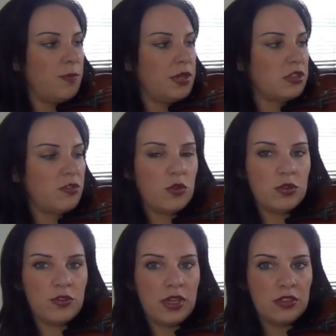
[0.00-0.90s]
But the
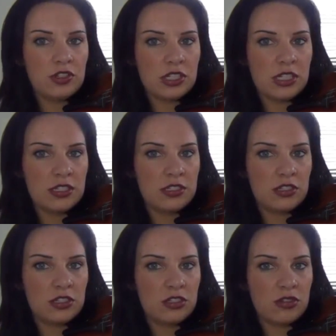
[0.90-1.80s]
fourth finger just needs
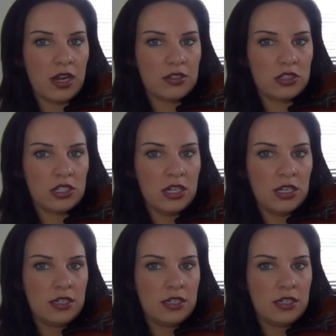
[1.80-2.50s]
to stretch.